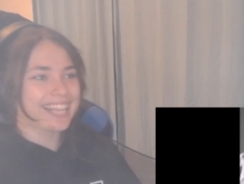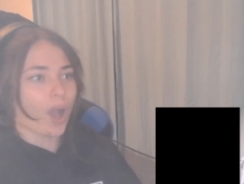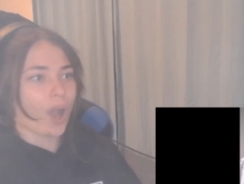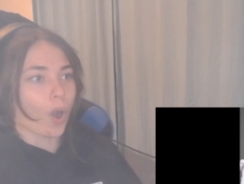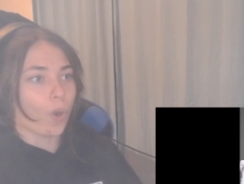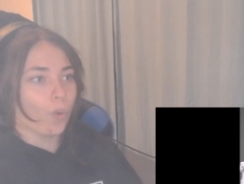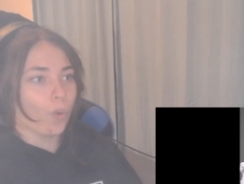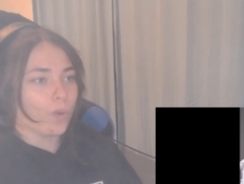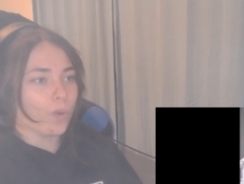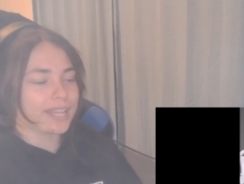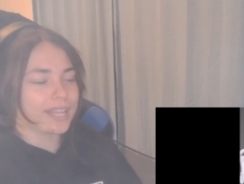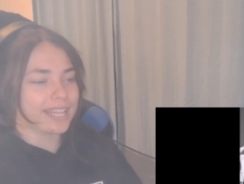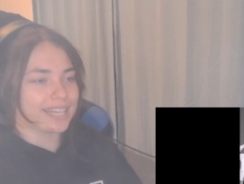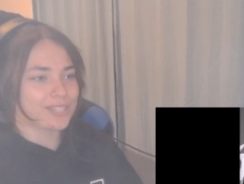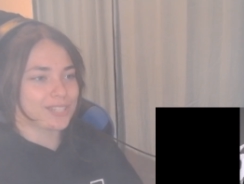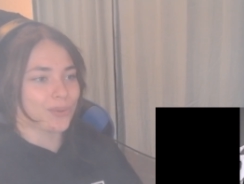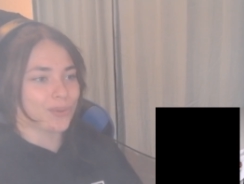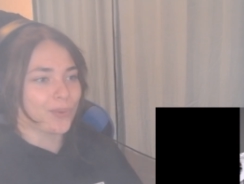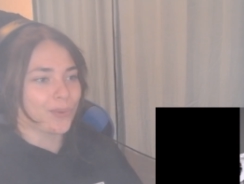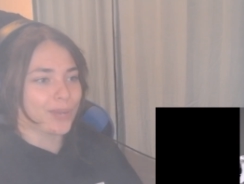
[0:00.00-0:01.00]
oh, get it,
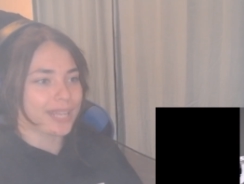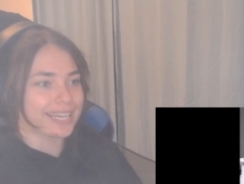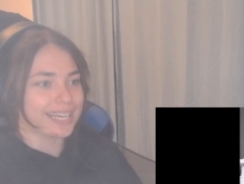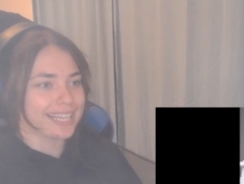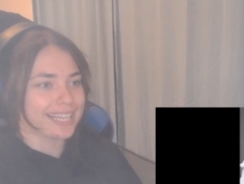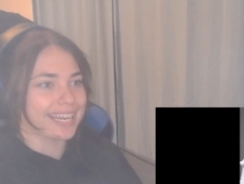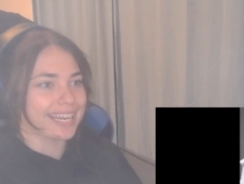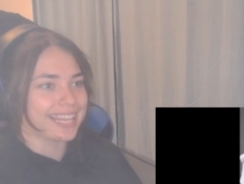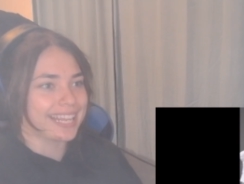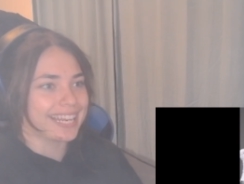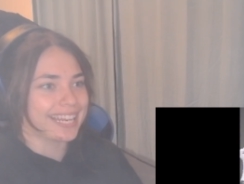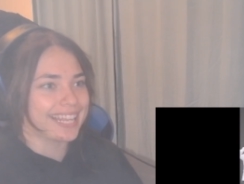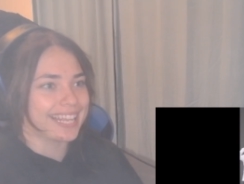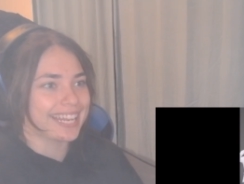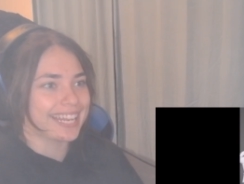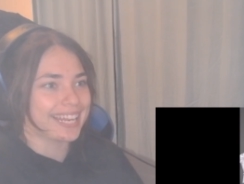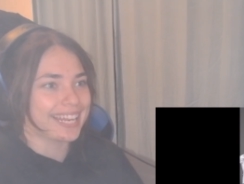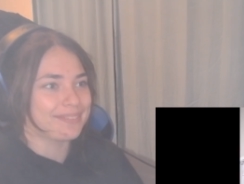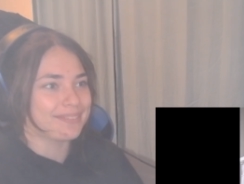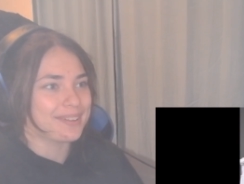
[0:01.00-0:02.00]
soul. Get it, get it, get it, get it,
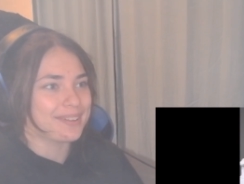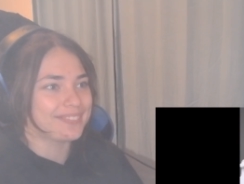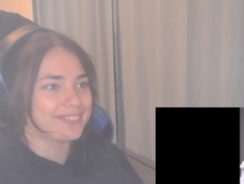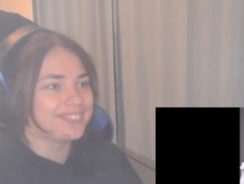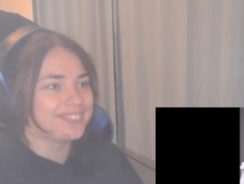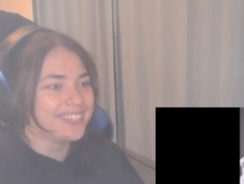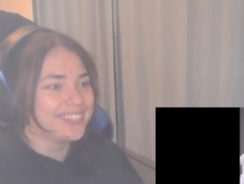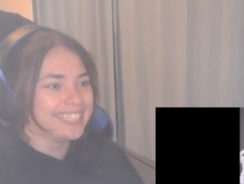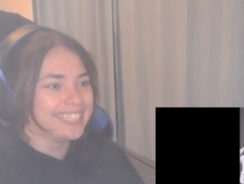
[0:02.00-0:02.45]
get it, baby.